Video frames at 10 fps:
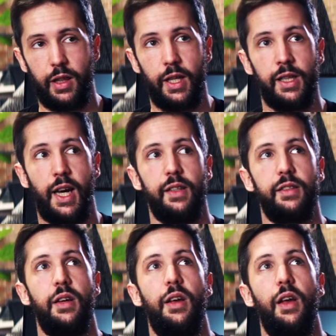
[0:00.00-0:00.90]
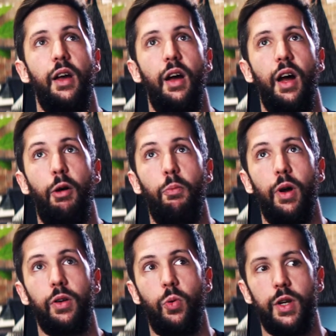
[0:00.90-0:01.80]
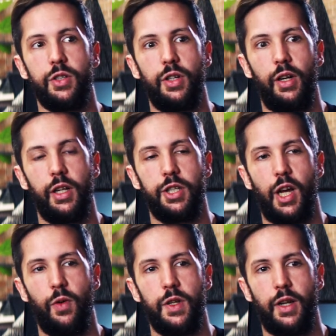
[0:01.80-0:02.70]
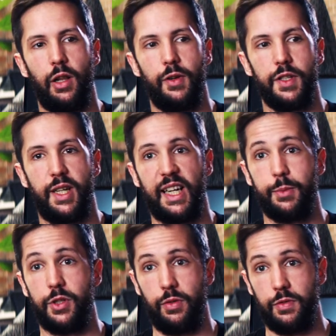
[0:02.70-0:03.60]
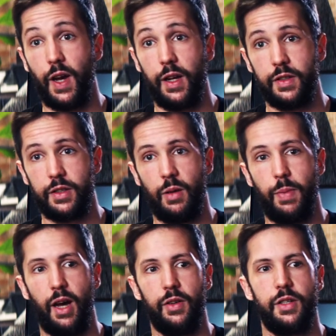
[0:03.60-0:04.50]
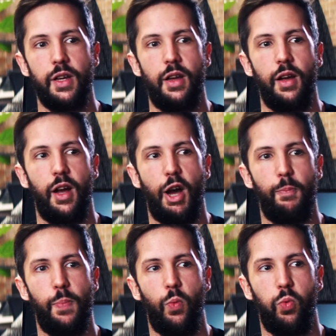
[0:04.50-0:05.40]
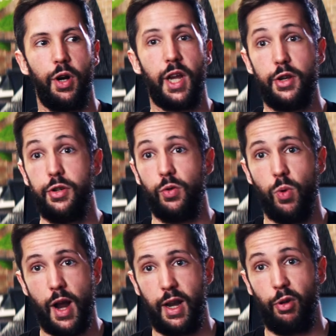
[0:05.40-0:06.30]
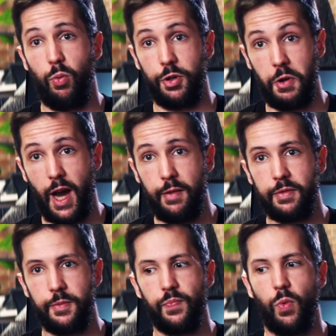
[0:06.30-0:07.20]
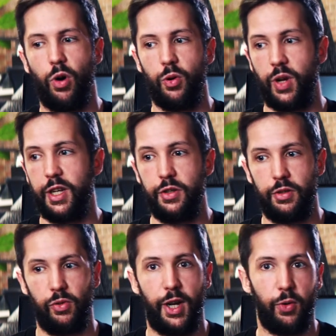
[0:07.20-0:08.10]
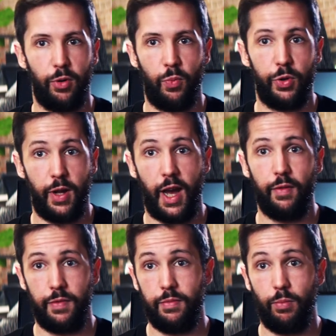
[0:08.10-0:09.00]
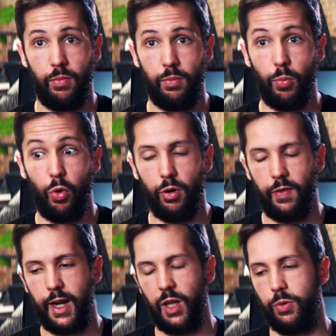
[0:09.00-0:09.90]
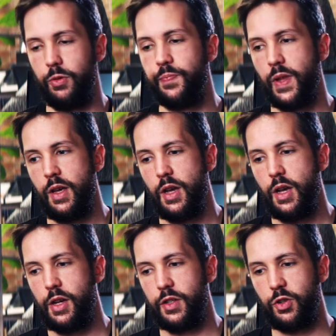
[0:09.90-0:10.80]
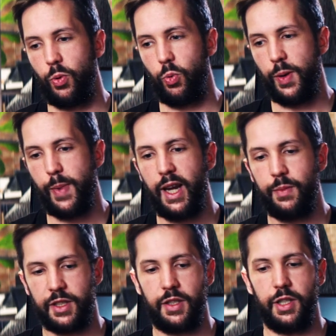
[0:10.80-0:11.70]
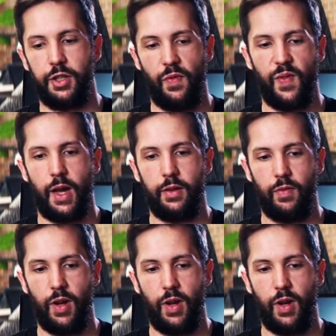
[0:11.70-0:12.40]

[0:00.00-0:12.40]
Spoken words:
think that's a question and a challenge that a lot of startups do face about what can you do right now with what you have? What can you do later on when you have more available? So we made this decision that